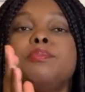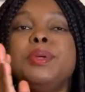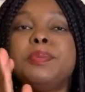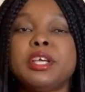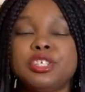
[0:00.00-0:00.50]

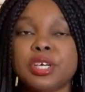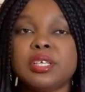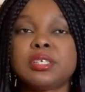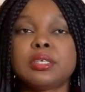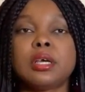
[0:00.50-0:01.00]
be
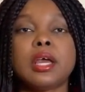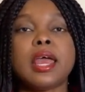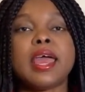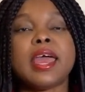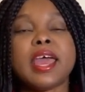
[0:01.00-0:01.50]
patient.
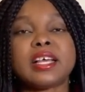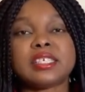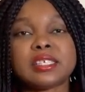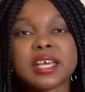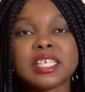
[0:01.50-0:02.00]

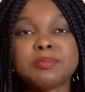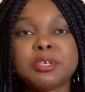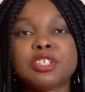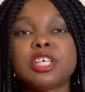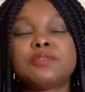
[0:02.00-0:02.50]
Exercise
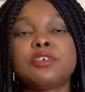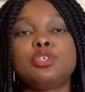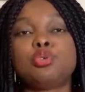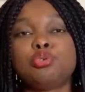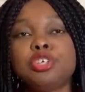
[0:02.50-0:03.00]
patience for
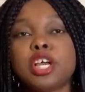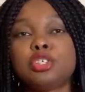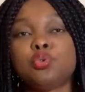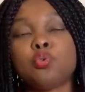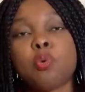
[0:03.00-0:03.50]
the two
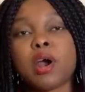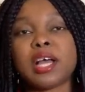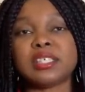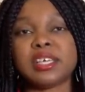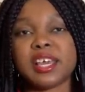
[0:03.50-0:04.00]
years you work
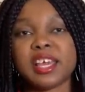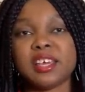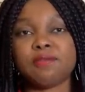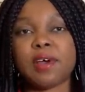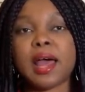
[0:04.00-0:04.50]
as a
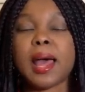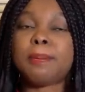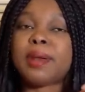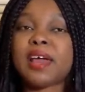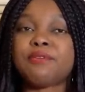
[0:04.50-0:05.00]
caregiver.
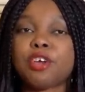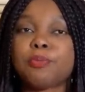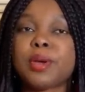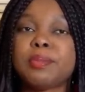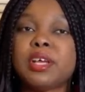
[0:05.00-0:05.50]
Apply for
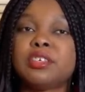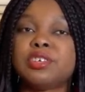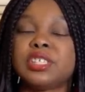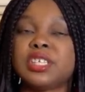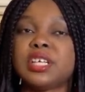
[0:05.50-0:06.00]
your permanent
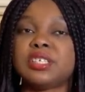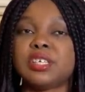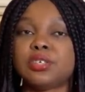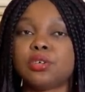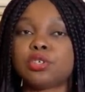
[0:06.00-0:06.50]
resident
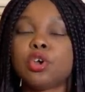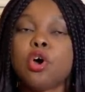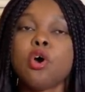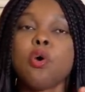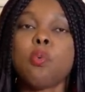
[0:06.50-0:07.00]
status.
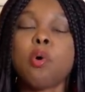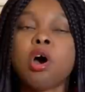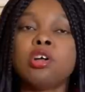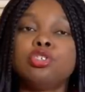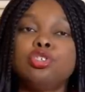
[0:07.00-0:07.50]

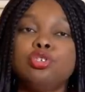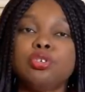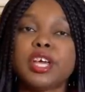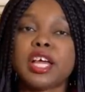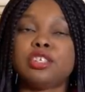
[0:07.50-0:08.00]
Once
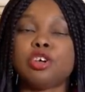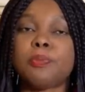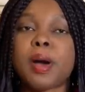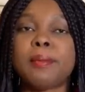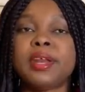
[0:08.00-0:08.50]
you get your
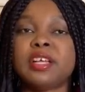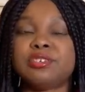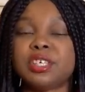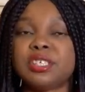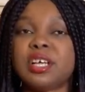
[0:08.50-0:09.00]

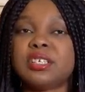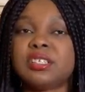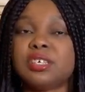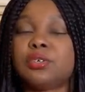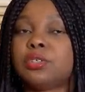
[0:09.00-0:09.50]
permanent resident
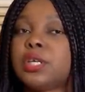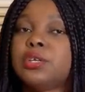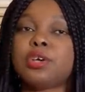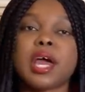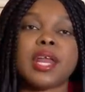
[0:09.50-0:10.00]
status,
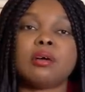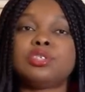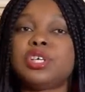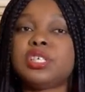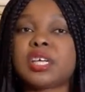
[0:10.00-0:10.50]
then you can now
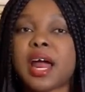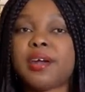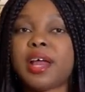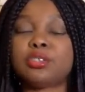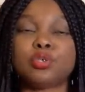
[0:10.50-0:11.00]
change
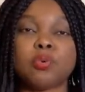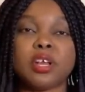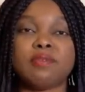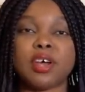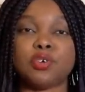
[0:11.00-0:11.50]
careers to
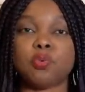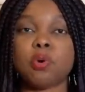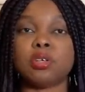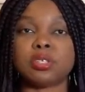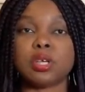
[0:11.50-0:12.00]
whatever you
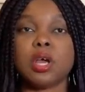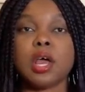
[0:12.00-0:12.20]
want,